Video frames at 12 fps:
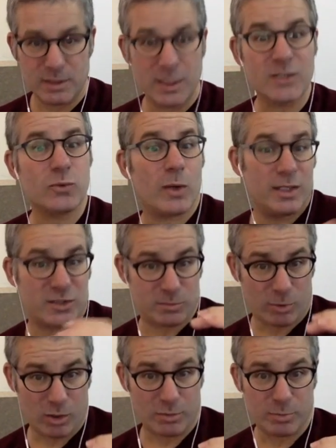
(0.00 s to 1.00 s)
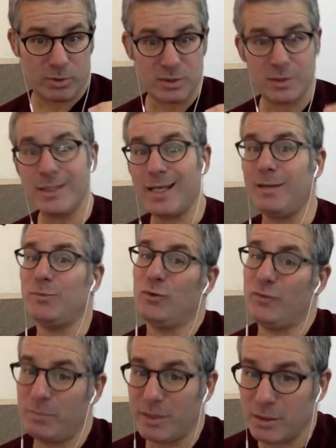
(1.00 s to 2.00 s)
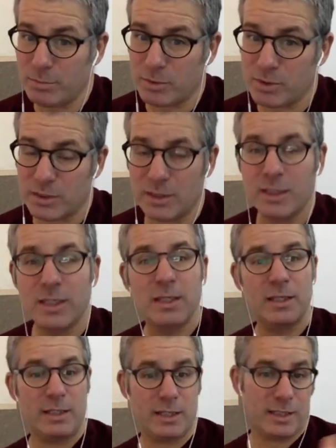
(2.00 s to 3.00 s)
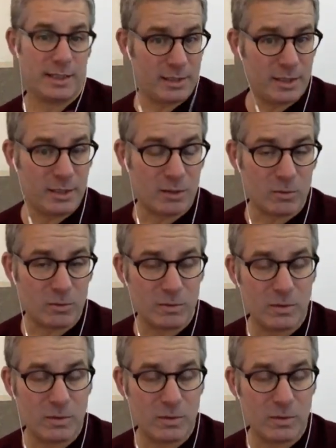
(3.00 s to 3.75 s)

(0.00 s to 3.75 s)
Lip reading: That's why a smaller person can move a bigger person in Aikido.